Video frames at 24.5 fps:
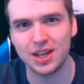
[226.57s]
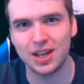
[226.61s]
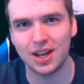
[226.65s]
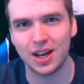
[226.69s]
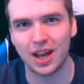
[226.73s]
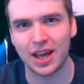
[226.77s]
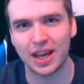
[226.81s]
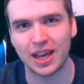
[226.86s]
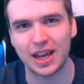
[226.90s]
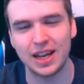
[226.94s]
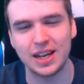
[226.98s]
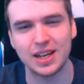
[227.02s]

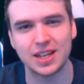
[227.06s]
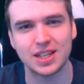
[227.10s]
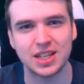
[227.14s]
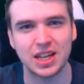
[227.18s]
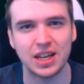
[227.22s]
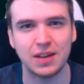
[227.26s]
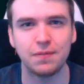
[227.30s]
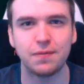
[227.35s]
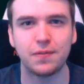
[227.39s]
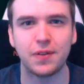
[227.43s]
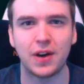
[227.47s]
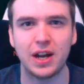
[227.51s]
Like, in a
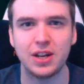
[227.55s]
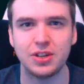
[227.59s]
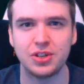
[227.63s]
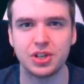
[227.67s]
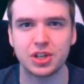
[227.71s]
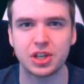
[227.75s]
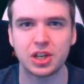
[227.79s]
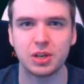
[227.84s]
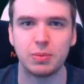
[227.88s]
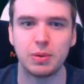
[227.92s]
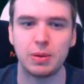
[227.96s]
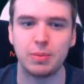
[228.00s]
team fight, she's
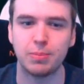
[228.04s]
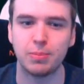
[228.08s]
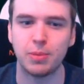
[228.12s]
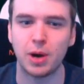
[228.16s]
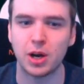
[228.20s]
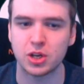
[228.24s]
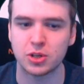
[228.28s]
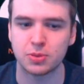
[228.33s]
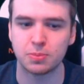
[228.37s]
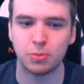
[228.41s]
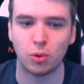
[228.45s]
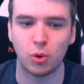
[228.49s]
going to be
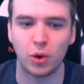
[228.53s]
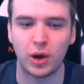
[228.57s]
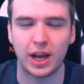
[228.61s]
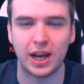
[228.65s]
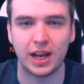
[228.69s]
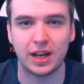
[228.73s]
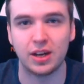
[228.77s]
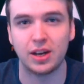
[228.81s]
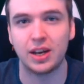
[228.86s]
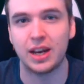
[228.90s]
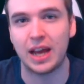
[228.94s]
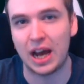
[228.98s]
much more
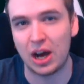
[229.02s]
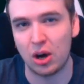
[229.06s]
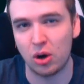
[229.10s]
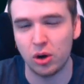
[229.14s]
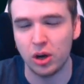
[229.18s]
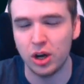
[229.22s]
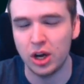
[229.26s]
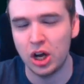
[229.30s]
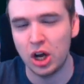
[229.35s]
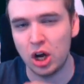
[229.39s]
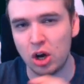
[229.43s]
in and out,